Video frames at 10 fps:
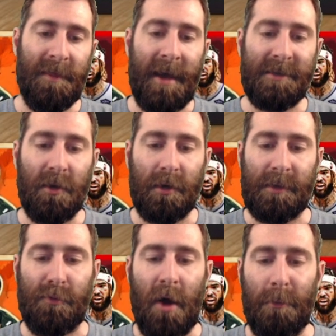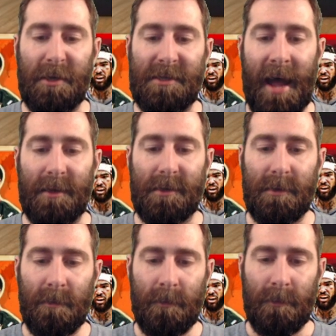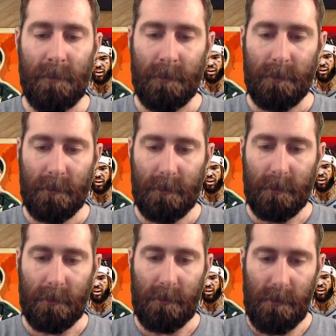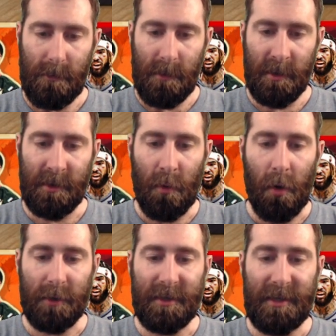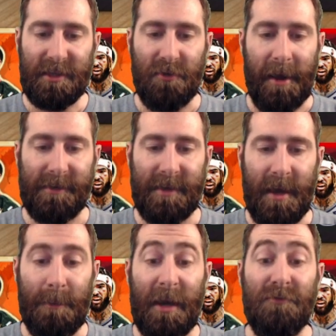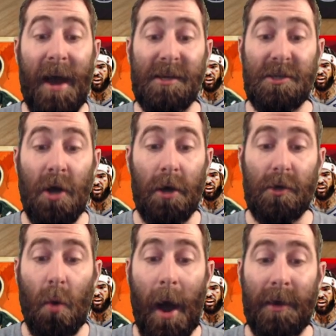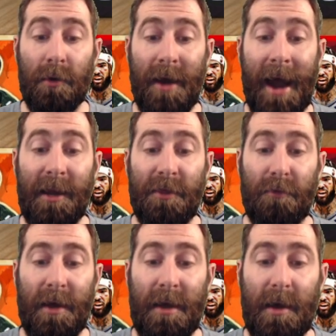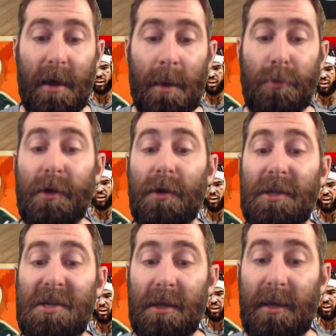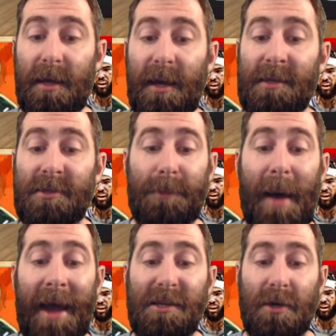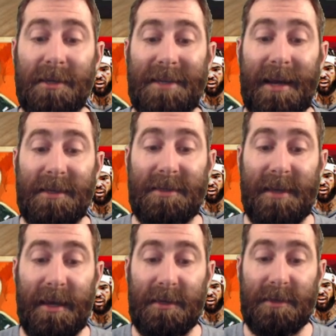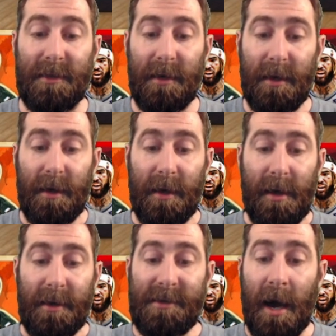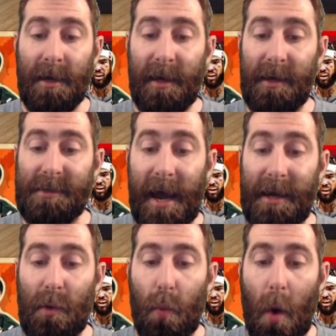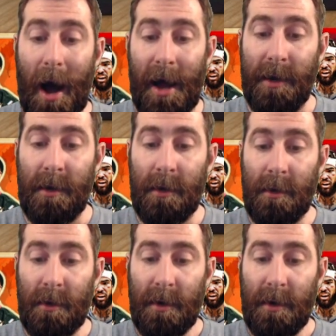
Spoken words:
There's a look at his primary stats. So what's his strengths here? Mid-range shot, quite good at 83. Pretty good agility. Inside paint shot is 86. Dunking is 81.